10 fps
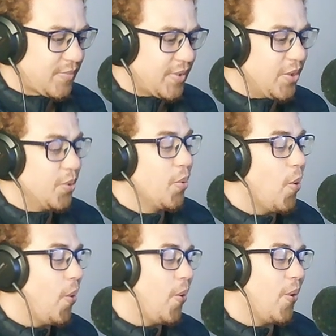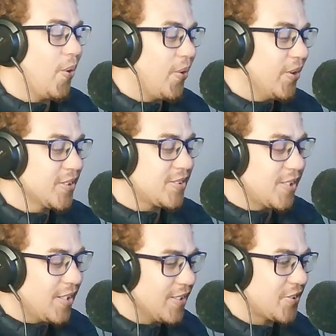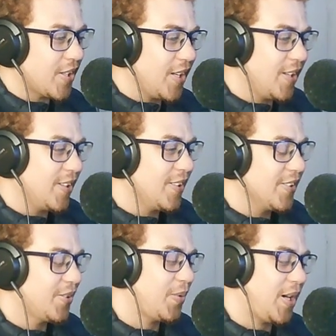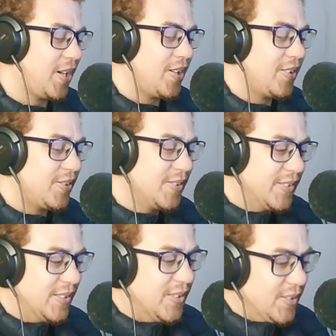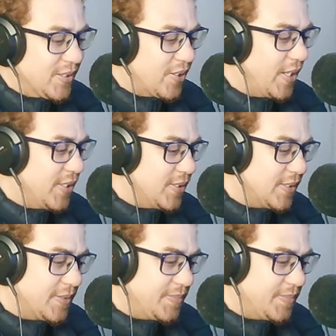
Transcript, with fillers: You whore! Send her to hell. Wow. Crazy.